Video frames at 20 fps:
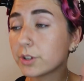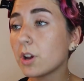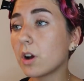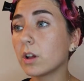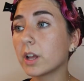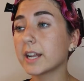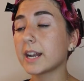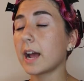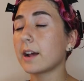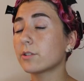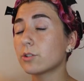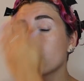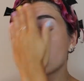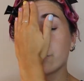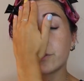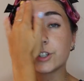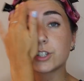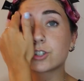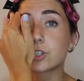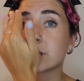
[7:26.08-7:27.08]
y'all, and I don't know
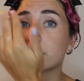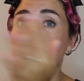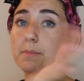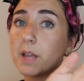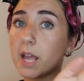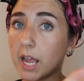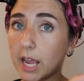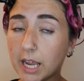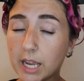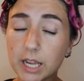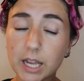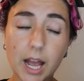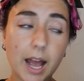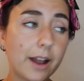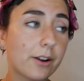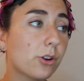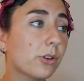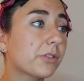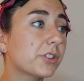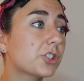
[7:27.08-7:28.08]
if it's just me. I
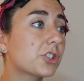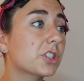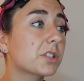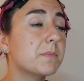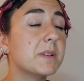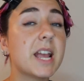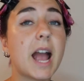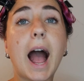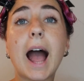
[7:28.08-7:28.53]
don't know if it's just me.